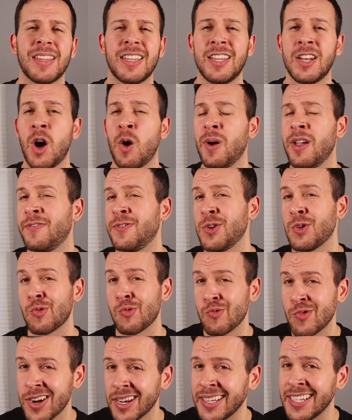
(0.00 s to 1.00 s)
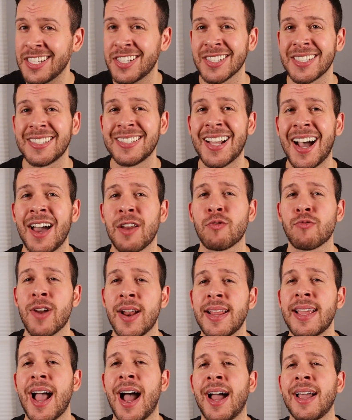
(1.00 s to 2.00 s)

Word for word: you know, if you're really just not ready,